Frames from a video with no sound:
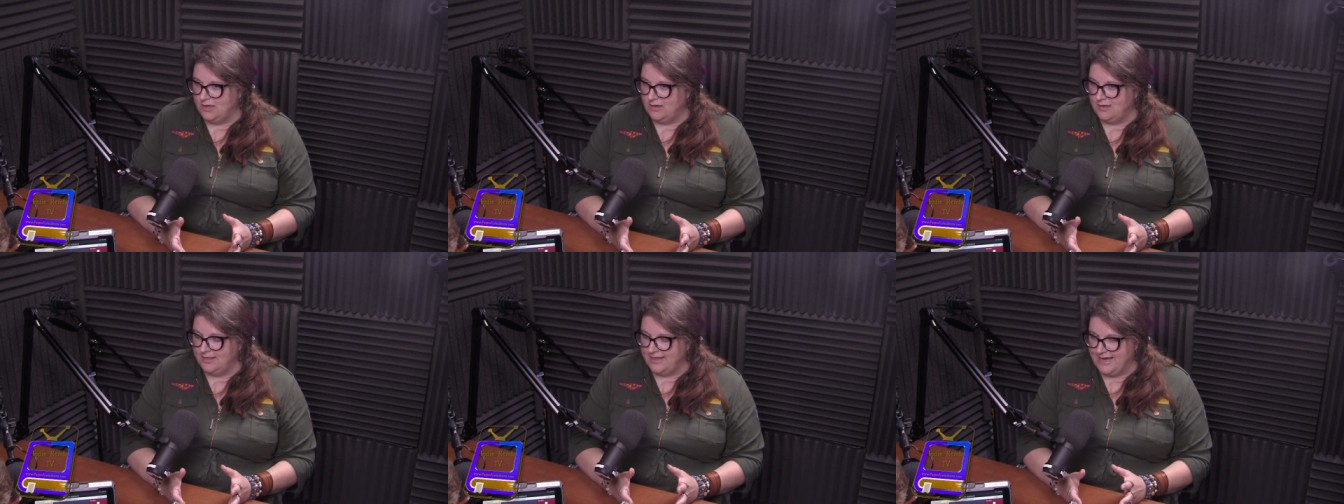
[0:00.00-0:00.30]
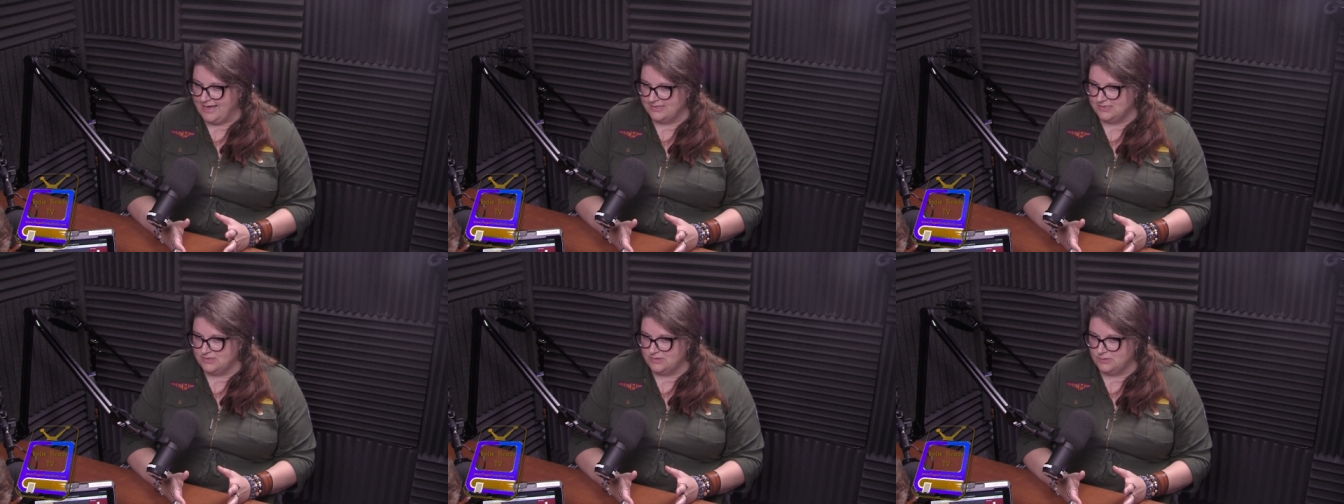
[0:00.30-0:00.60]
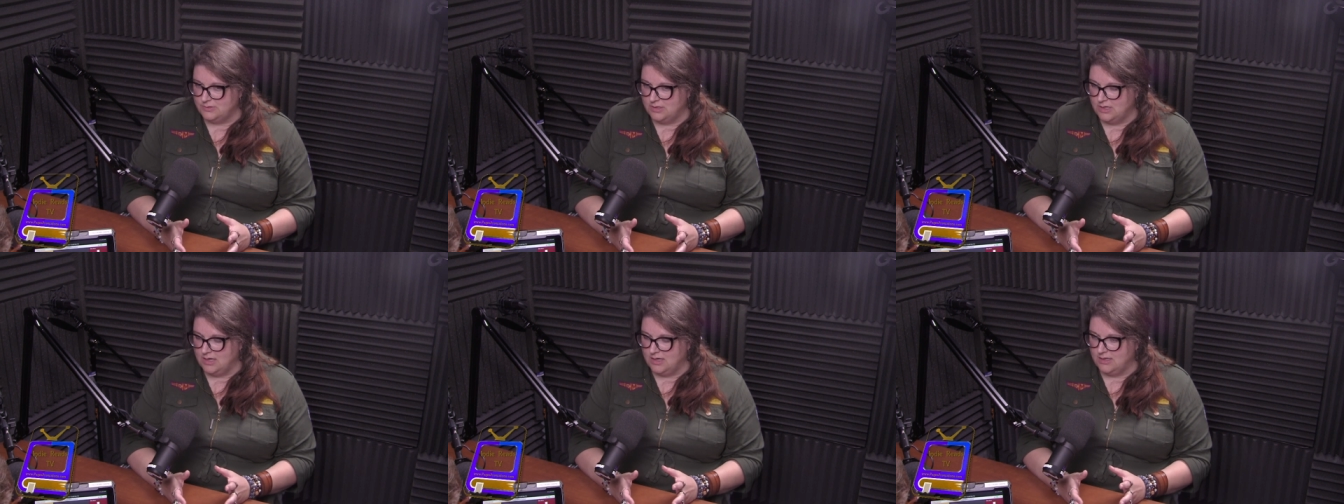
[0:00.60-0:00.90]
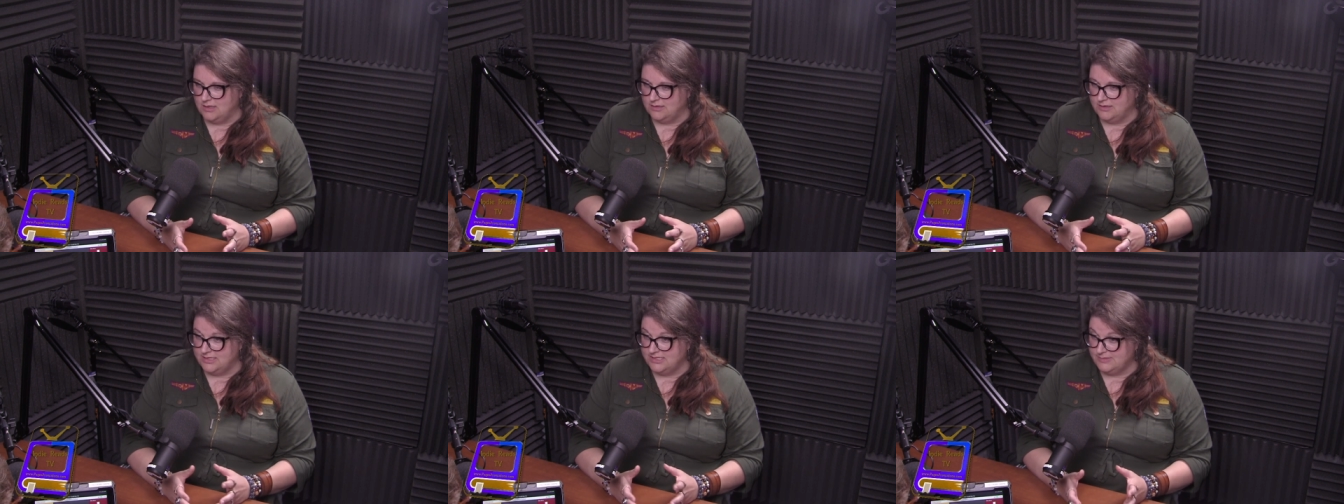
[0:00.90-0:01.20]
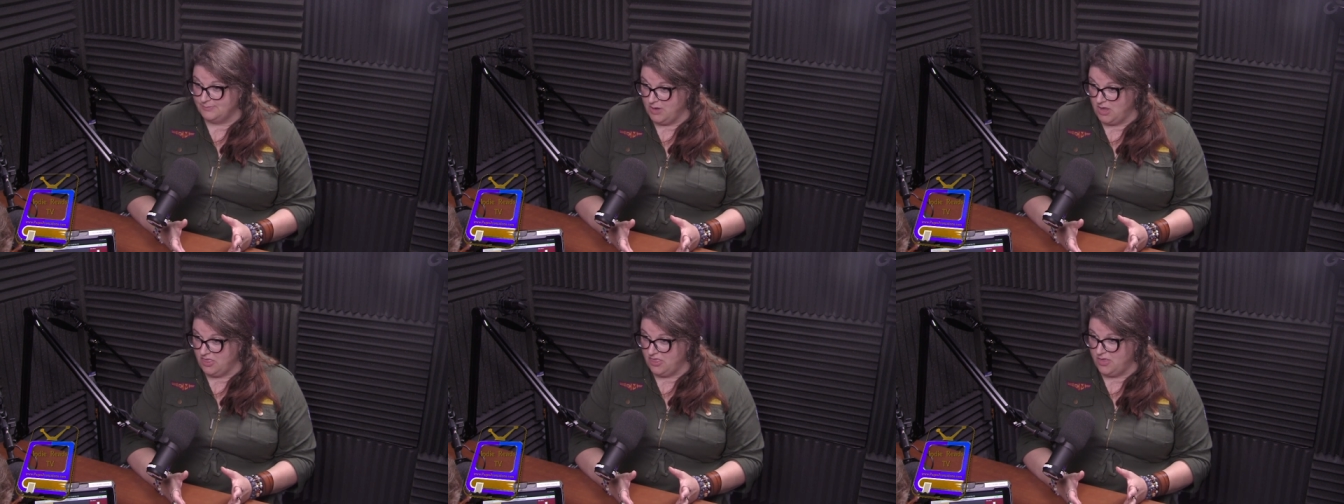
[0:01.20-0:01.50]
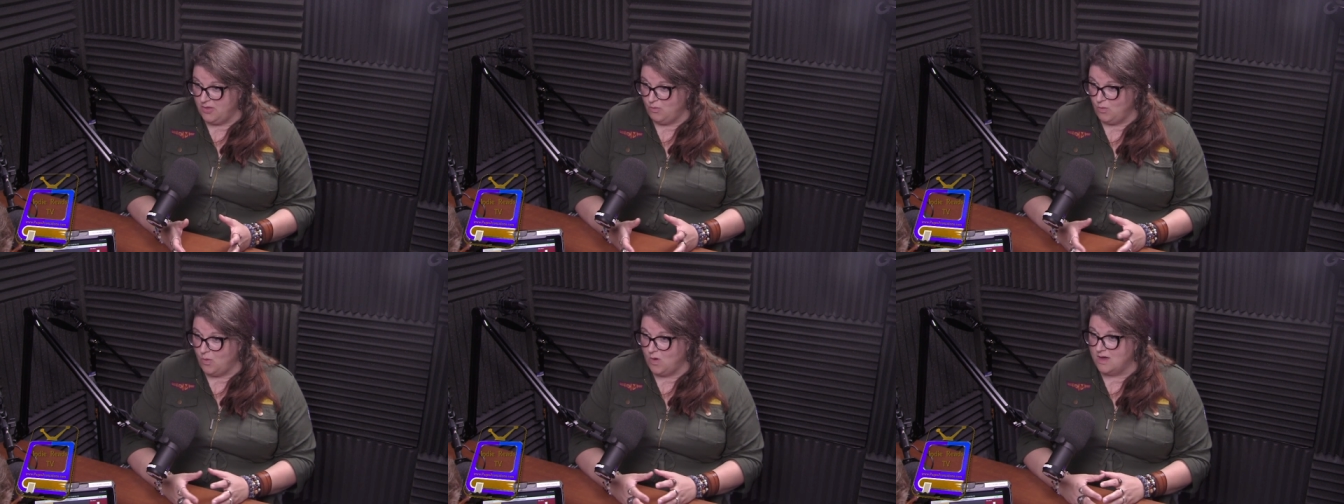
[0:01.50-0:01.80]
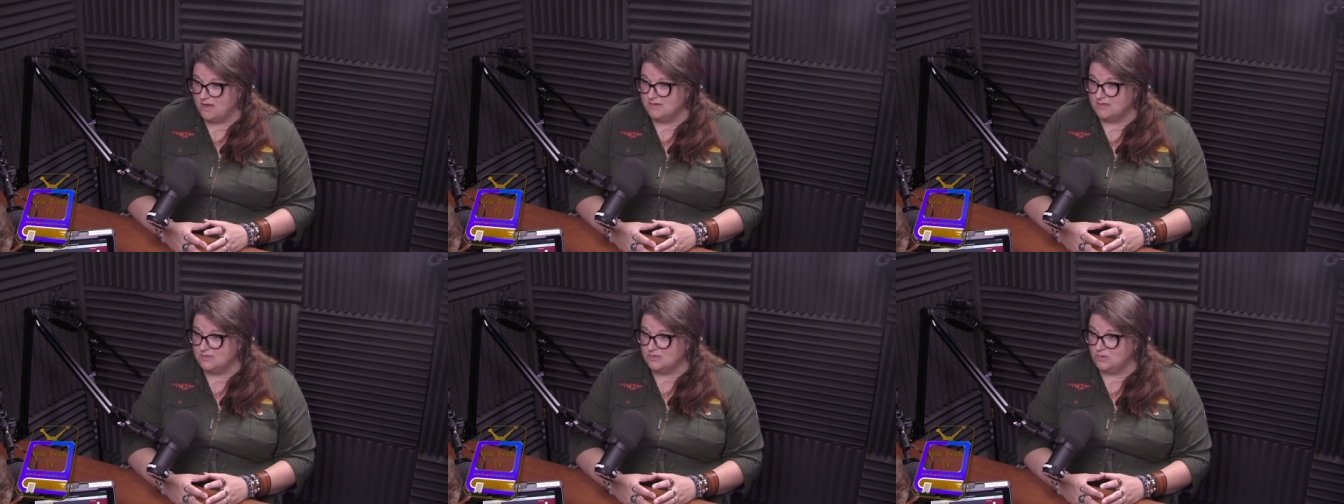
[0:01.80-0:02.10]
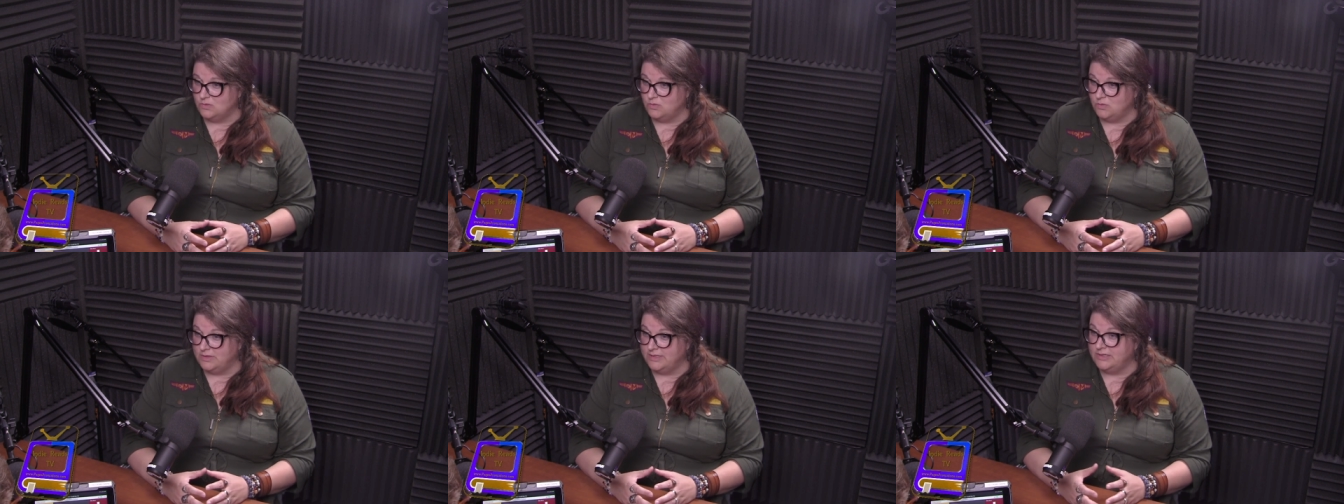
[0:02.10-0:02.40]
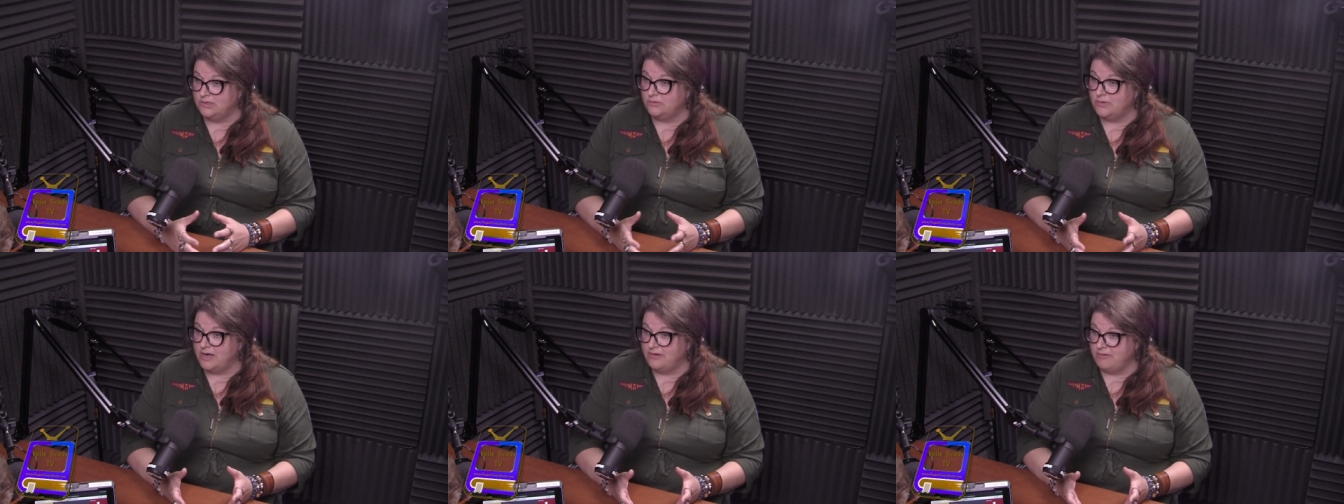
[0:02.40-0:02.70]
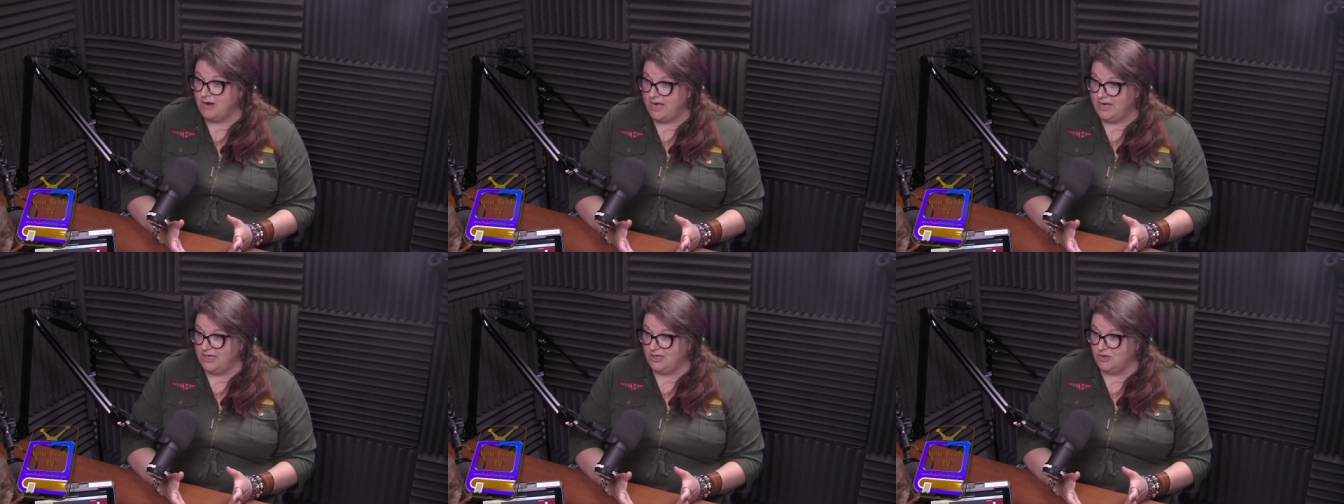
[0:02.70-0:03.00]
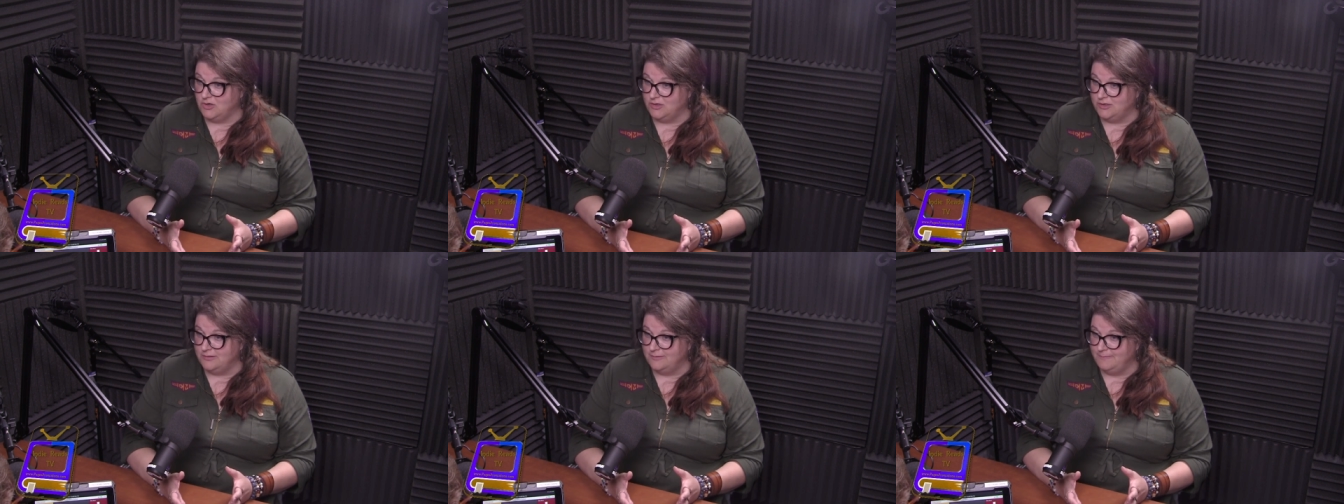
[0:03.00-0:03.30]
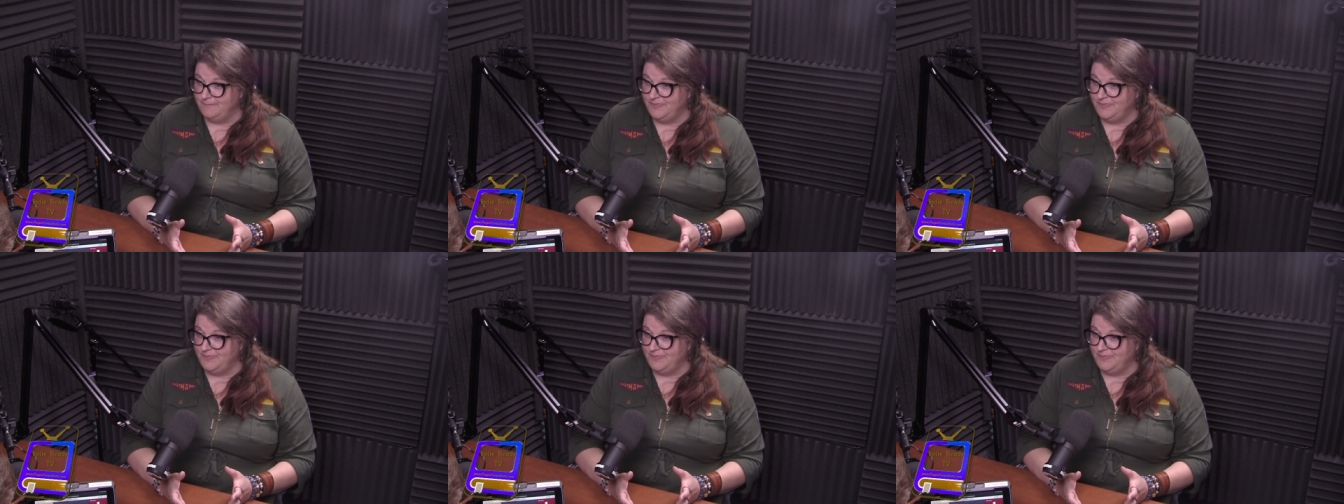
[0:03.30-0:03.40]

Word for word: last uh, this month was Little Red Riding Hood.